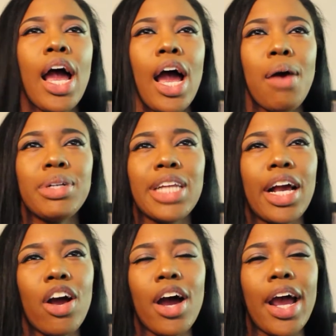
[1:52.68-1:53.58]
I was
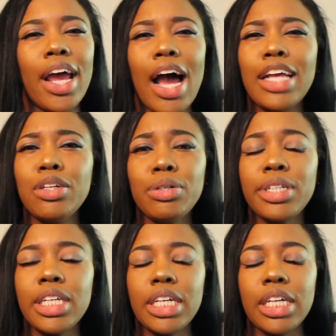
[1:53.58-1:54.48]
like, alright, I
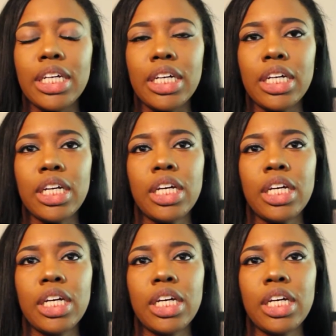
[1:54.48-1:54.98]
usually get